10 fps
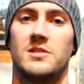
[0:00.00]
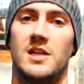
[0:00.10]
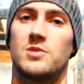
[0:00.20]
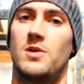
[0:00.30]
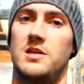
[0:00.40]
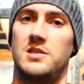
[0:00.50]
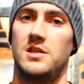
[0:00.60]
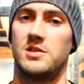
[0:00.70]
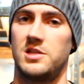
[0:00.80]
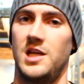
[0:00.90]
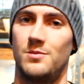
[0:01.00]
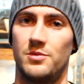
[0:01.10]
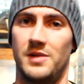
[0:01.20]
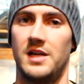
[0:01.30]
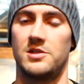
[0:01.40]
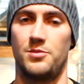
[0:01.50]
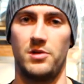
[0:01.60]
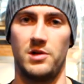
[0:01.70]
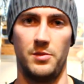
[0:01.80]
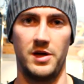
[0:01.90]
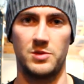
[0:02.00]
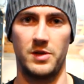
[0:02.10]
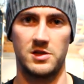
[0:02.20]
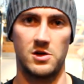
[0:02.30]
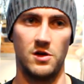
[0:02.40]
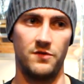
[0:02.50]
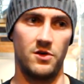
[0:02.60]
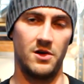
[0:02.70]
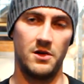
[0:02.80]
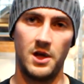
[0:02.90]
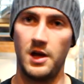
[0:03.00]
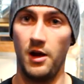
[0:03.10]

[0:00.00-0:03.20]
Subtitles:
and that's why I say the stable mats are your best bet to go for.